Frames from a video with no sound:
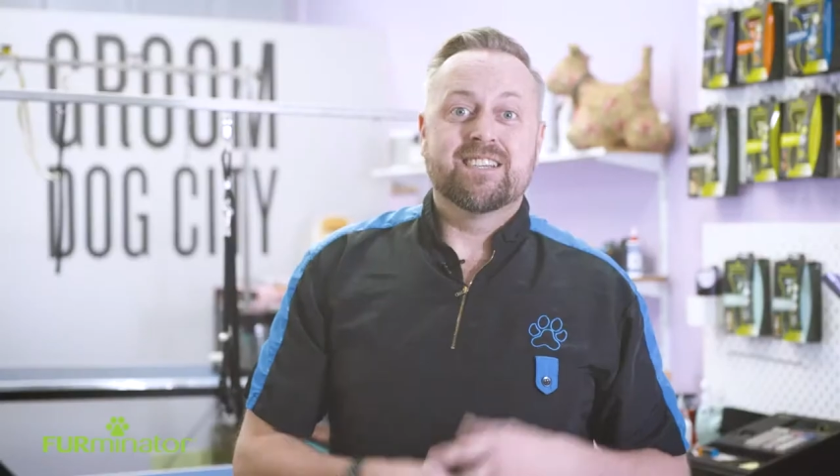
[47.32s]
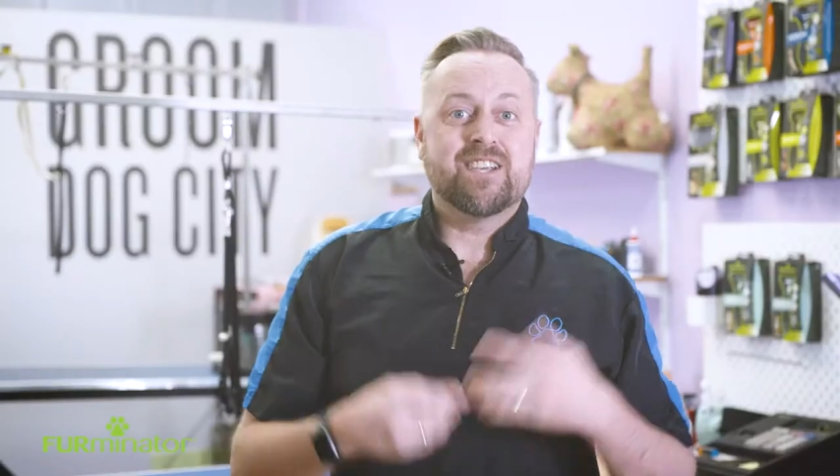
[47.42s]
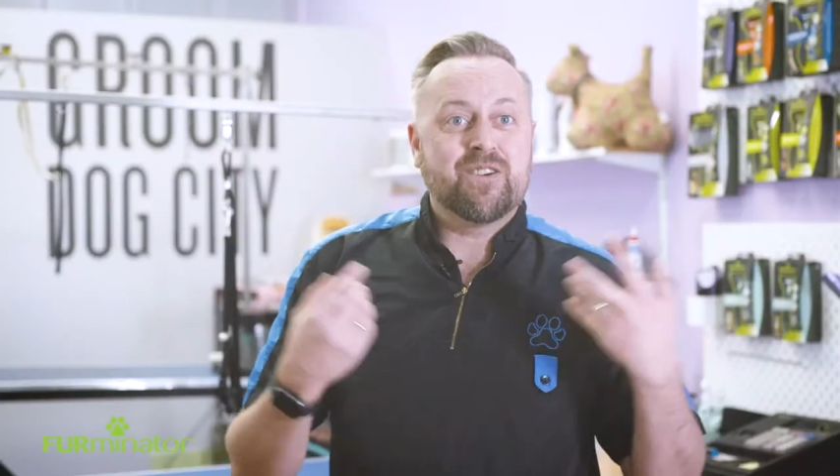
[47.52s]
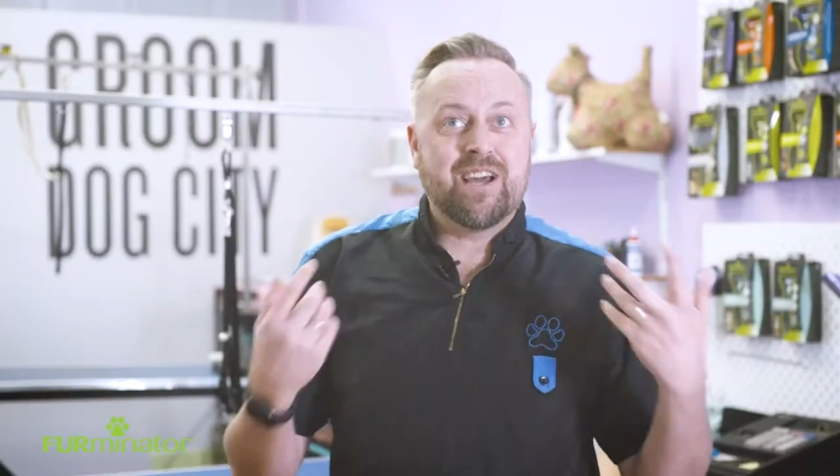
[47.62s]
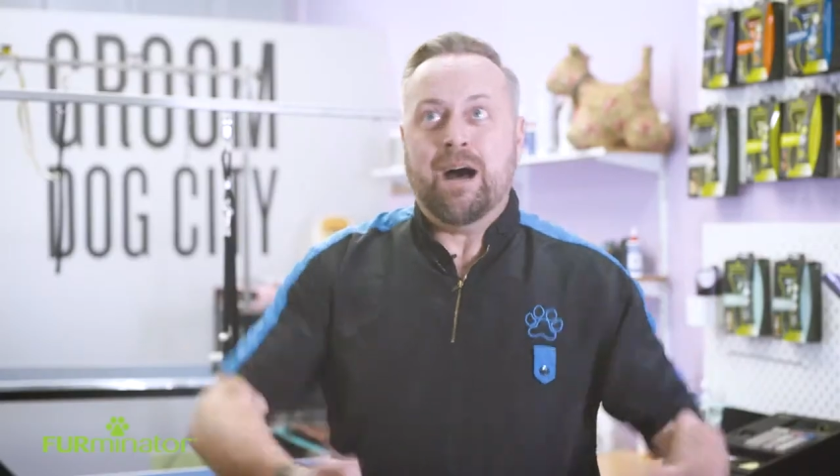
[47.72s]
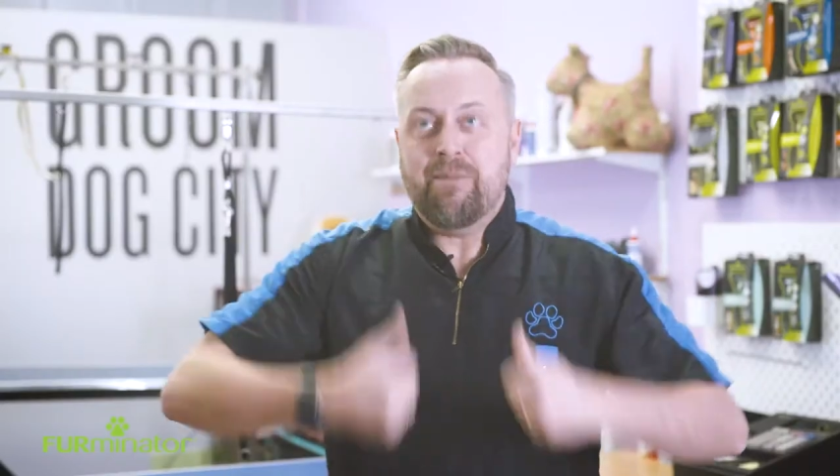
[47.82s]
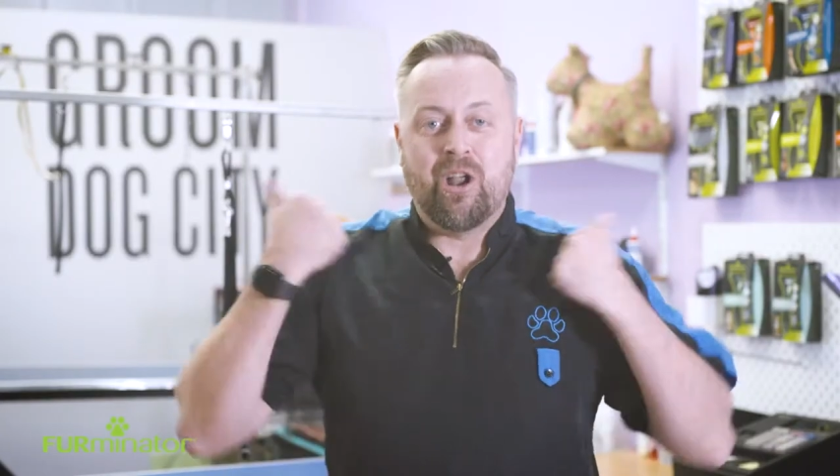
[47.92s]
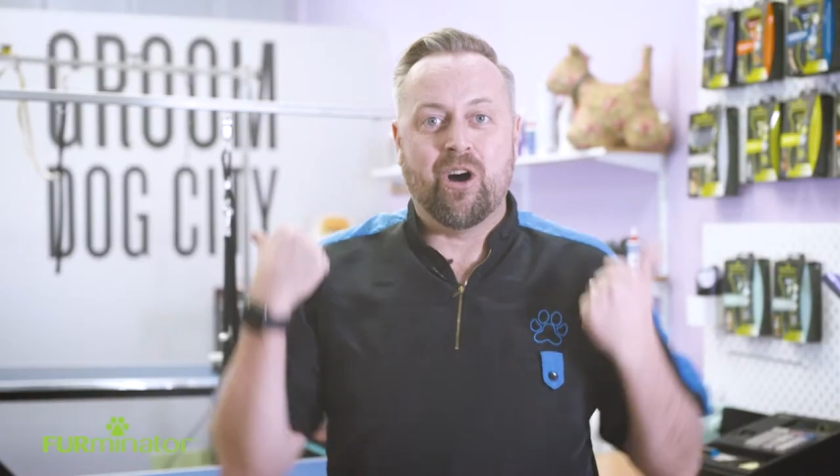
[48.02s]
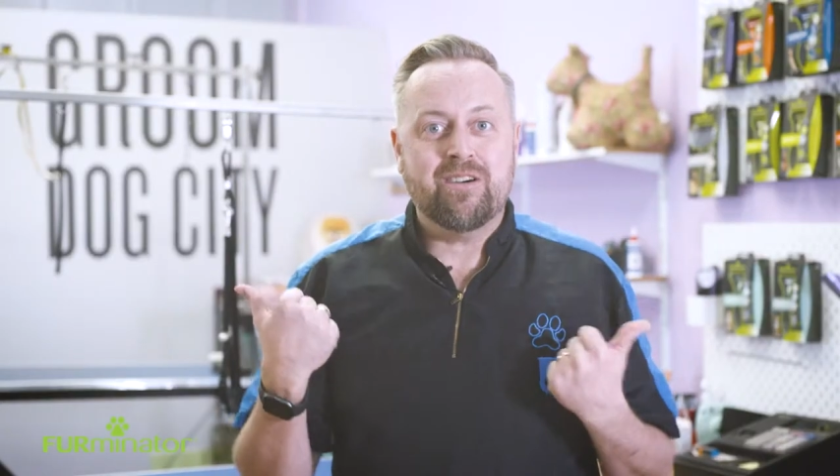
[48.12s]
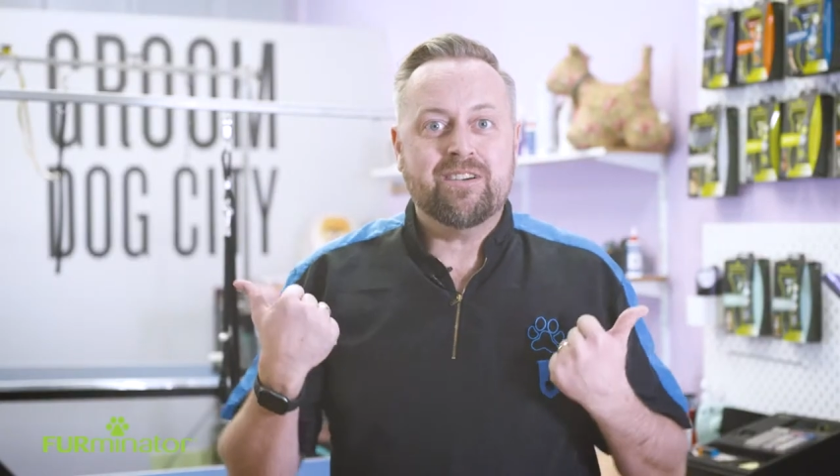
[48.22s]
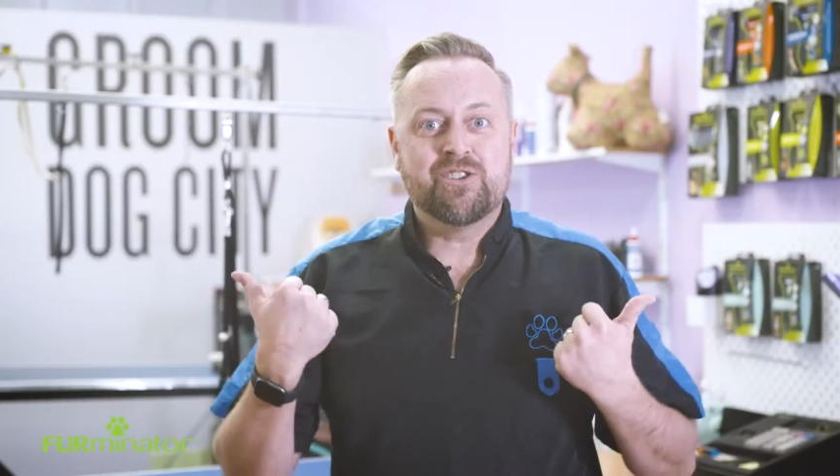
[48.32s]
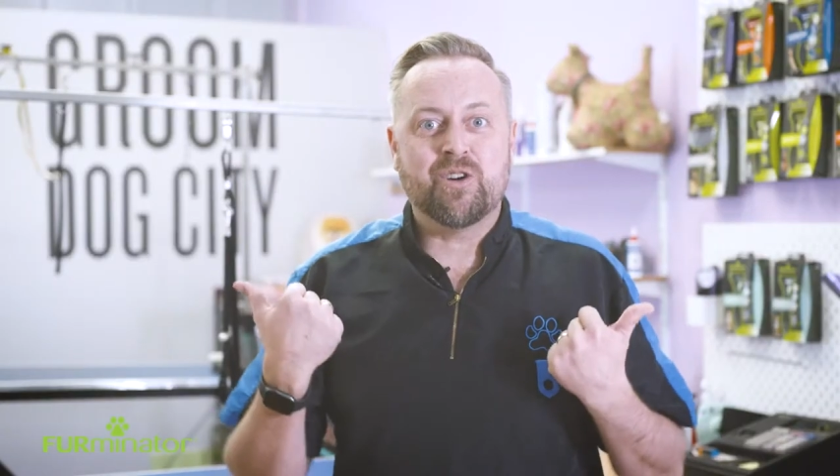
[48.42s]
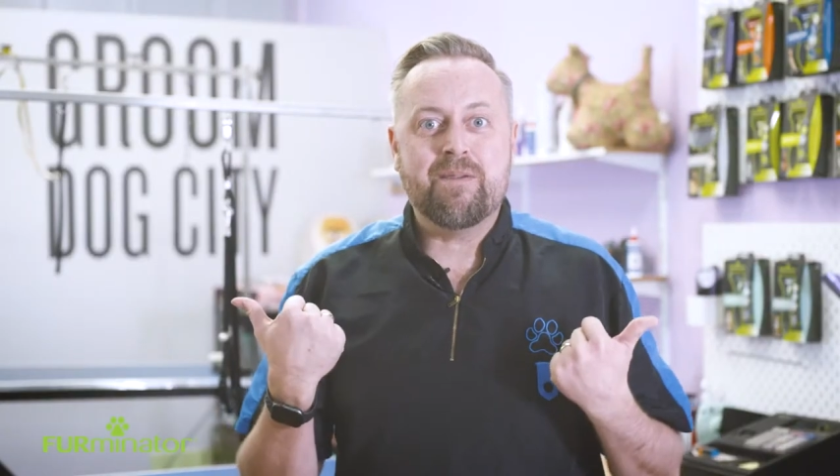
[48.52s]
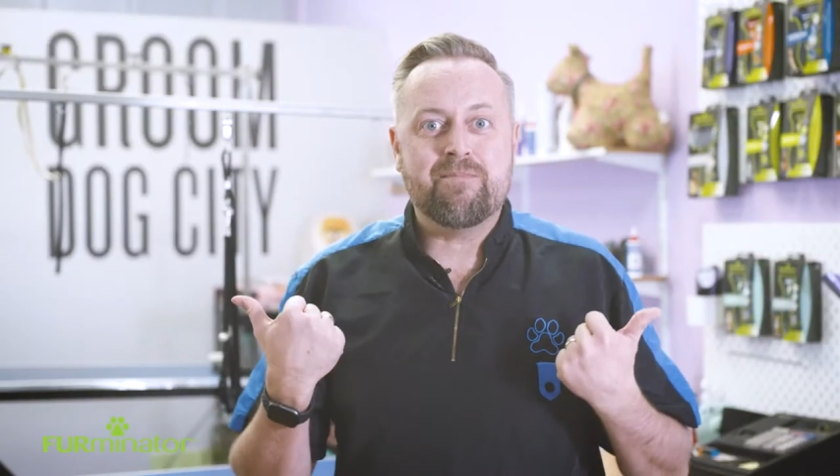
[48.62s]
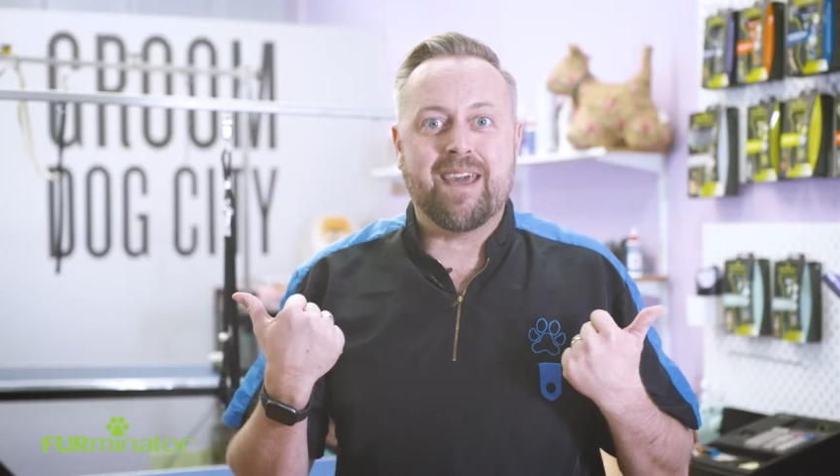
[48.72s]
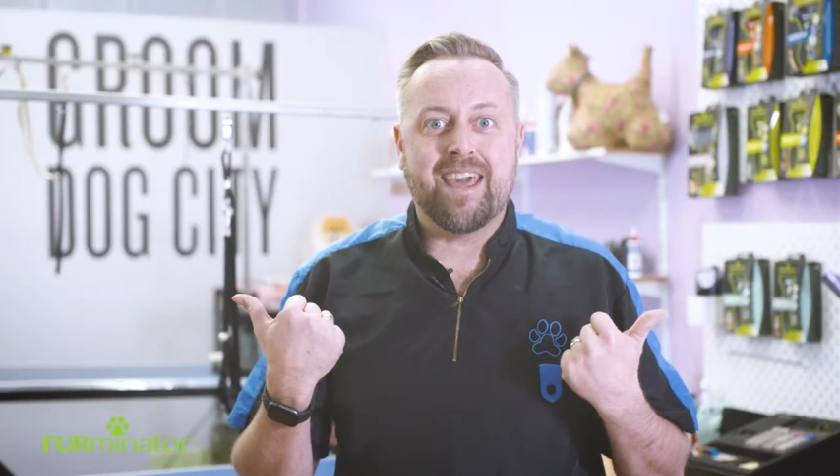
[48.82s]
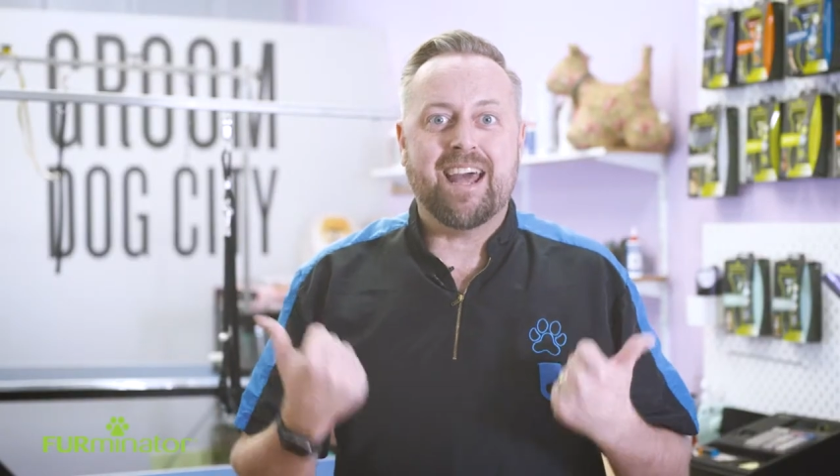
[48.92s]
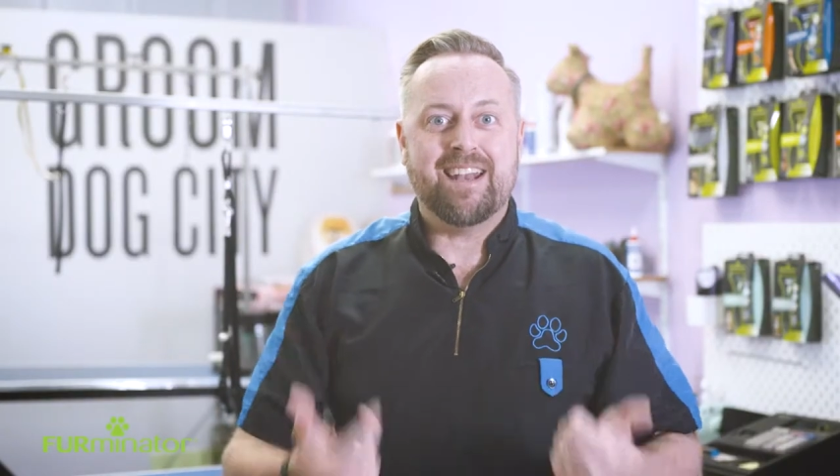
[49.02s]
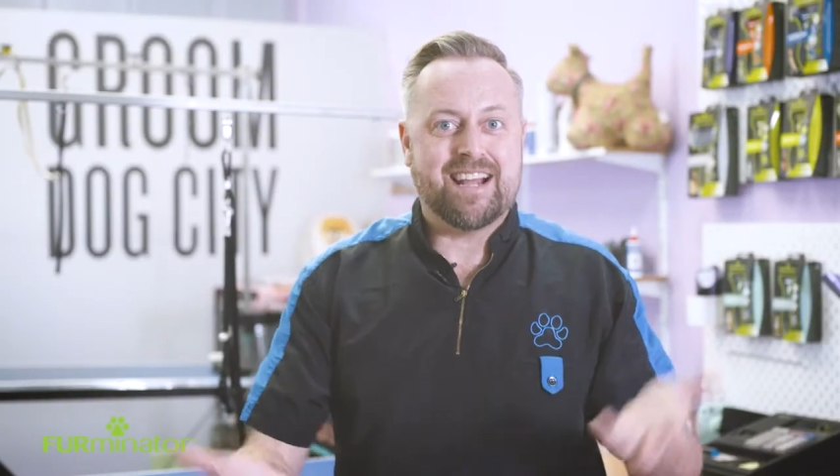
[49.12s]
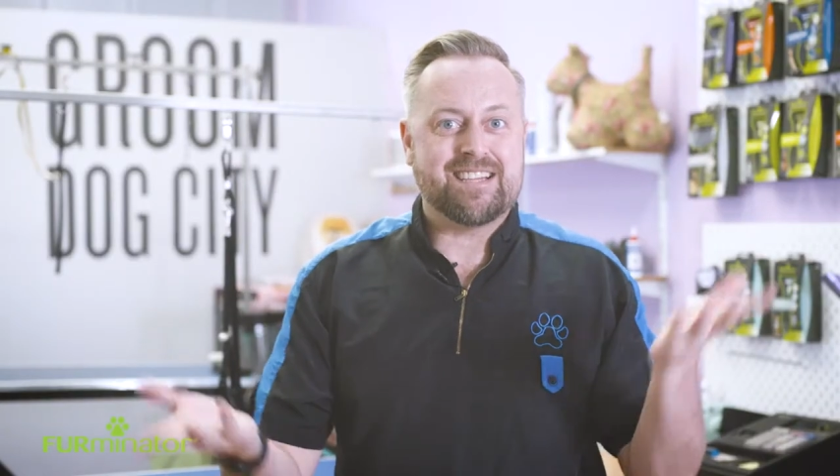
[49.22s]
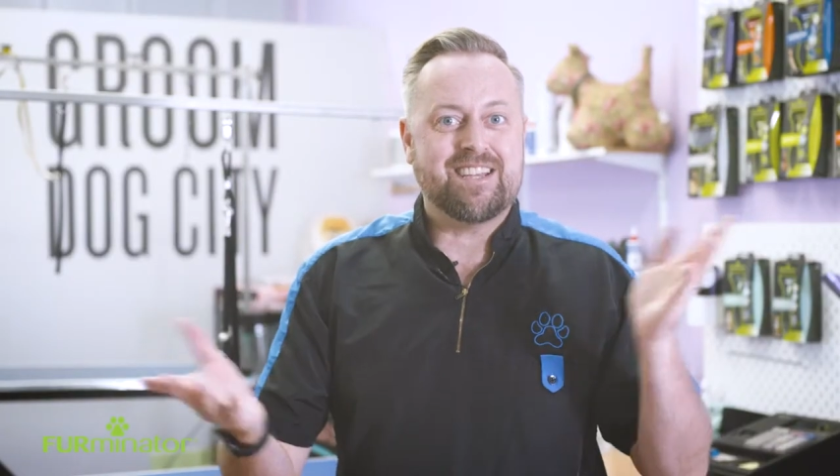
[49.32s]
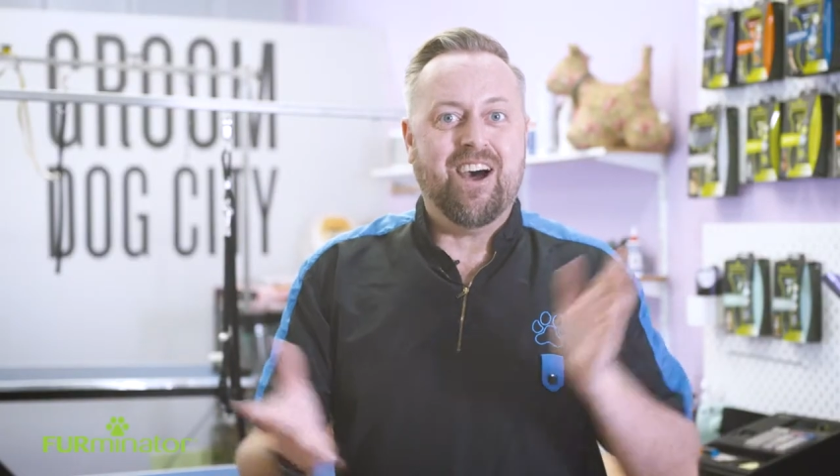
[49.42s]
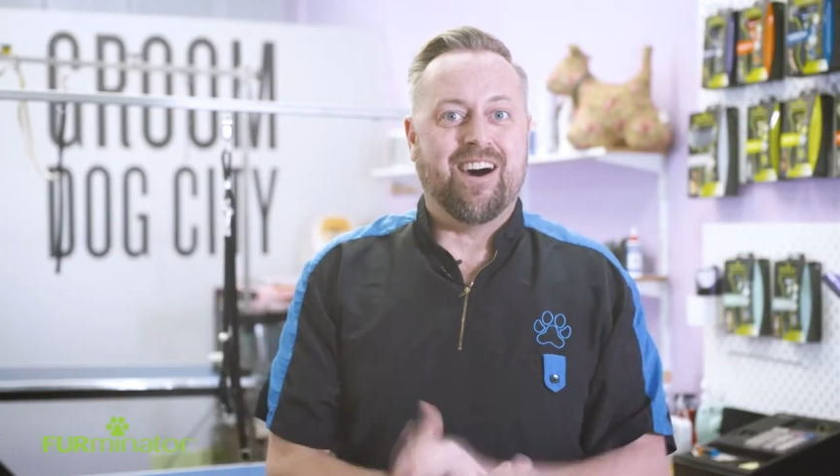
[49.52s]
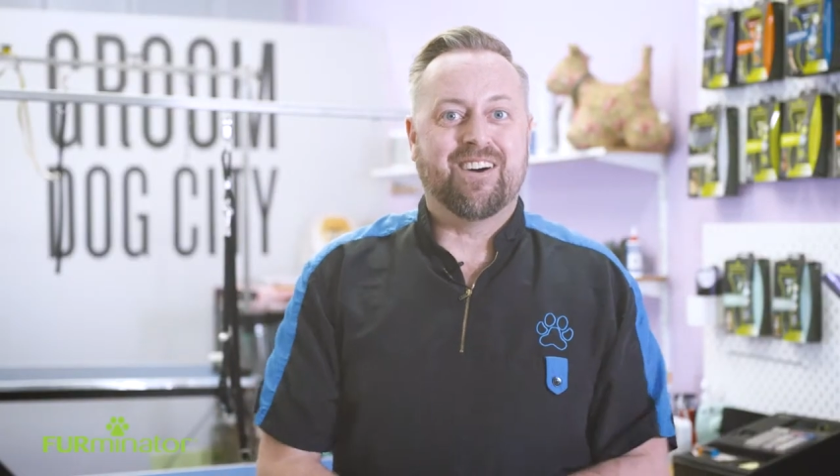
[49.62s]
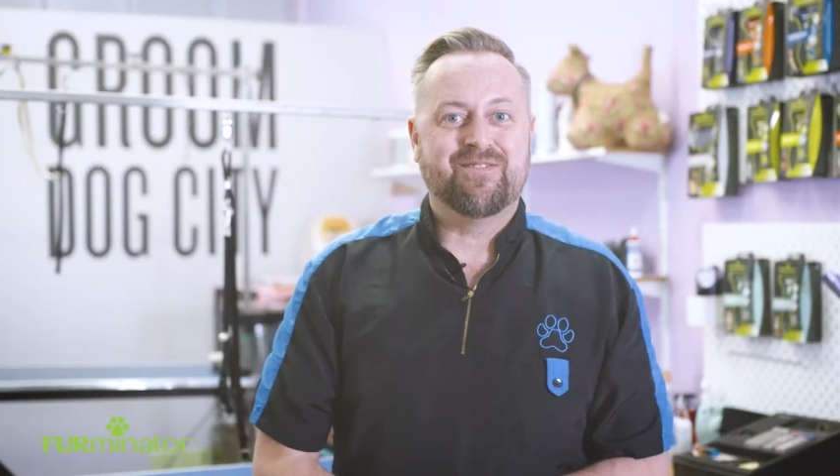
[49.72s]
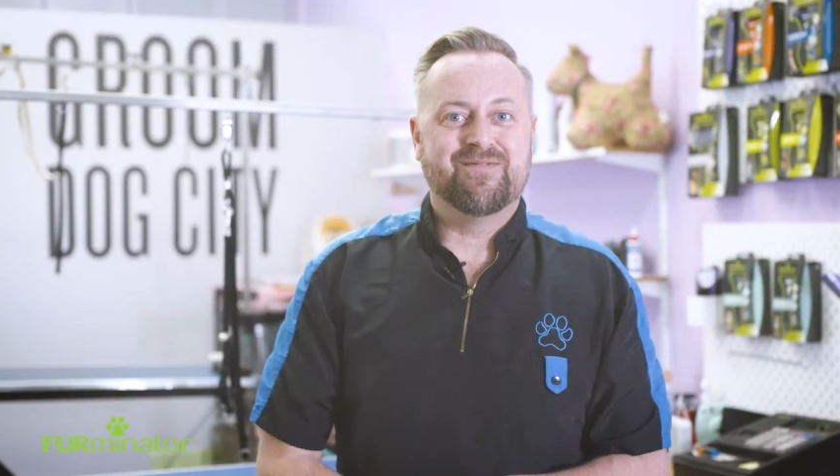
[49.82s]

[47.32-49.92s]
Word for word: So come along, join me, and let's start.